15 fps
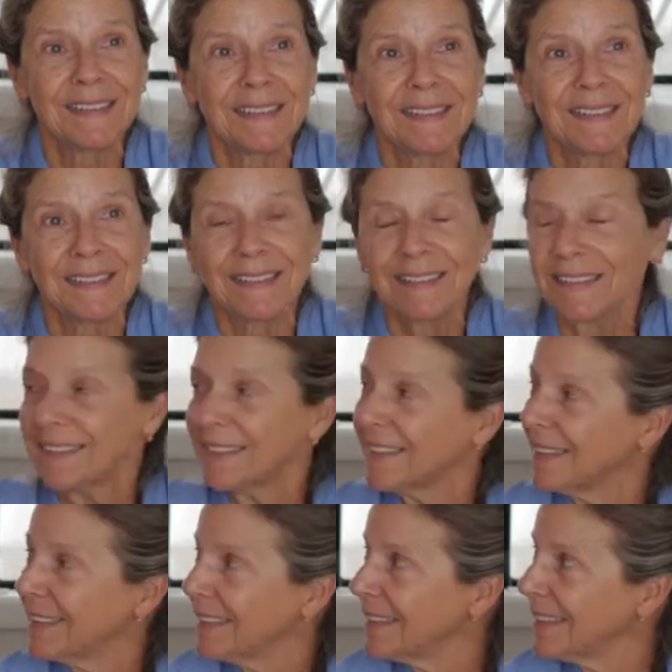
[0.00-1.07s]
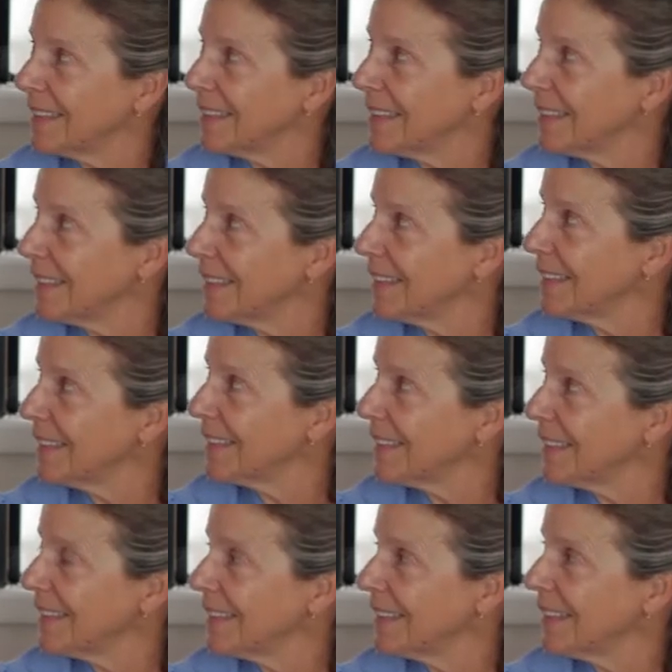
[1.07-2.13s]

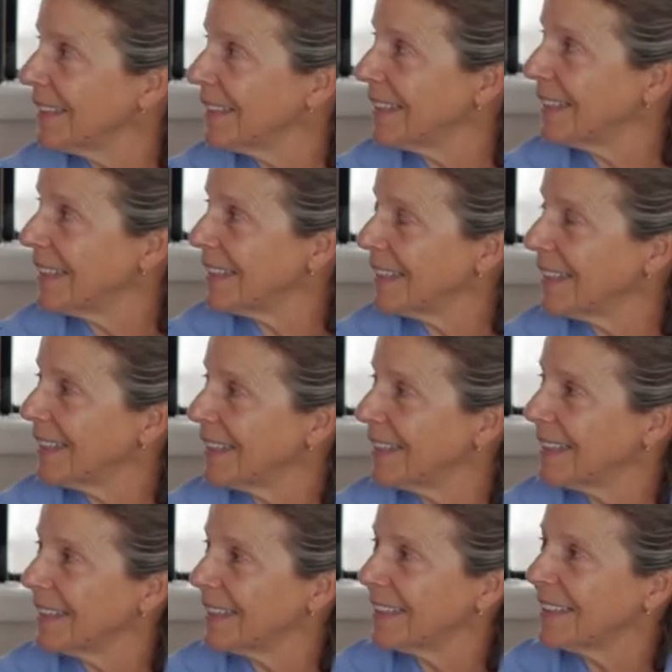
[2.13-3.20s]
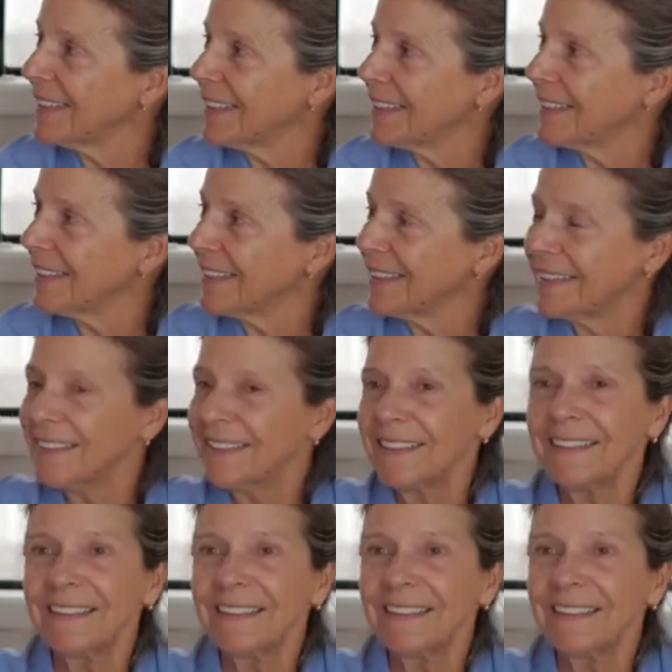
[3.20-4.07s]
No words are spoken by the person on screen.